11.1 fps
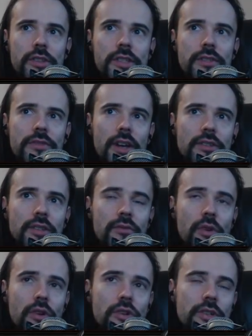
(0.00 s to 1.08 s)
This effectual
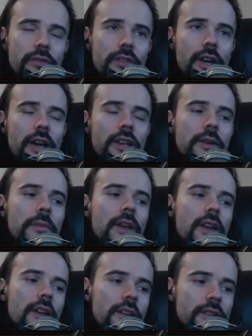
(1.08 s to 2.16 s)
version of the item
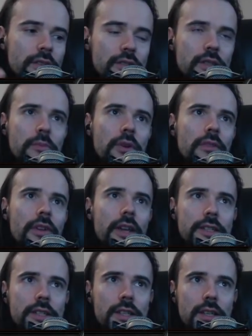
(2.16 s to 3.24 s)
is also
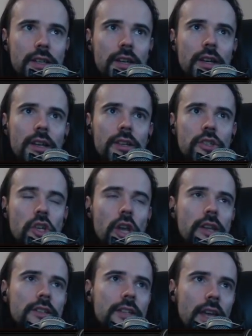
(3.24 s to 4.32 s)
preventing
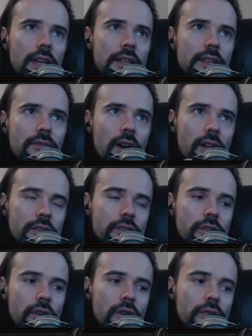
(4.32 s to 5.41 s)
chain gaining Val
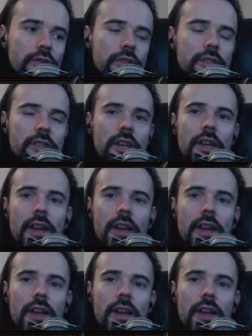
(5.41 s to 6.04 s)
Souls,